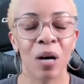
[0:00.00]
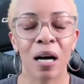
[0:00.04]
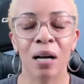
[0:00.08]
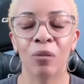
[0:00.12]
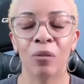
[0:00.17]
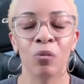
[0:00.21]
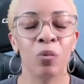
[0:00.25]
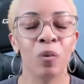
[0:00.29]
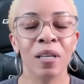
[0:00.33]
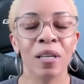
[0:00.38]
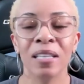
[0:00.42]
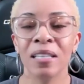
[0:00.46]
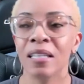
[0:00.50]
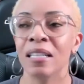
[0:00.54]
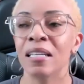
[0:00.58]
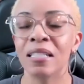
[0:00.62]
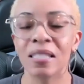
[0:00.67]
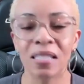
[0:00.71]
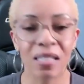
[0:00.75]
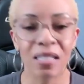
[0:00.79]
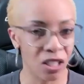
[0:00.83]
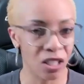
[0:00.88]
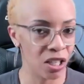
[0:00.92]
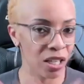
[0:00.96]
we
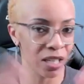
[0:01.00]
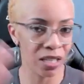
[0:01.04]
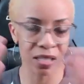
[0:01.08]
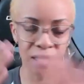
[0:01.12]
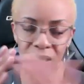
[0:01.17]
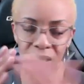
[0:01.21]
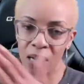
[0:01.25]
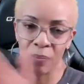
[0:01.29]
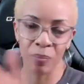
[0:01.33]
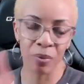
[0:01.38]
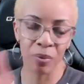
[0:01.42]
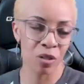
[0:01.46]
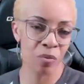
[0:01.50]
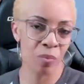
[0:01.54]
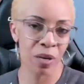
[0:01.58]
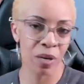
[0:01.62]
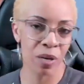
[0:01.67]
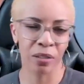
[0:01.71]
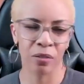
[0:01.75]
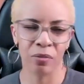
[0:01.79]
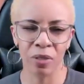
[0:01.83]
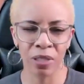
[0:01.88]
need to change that perspective.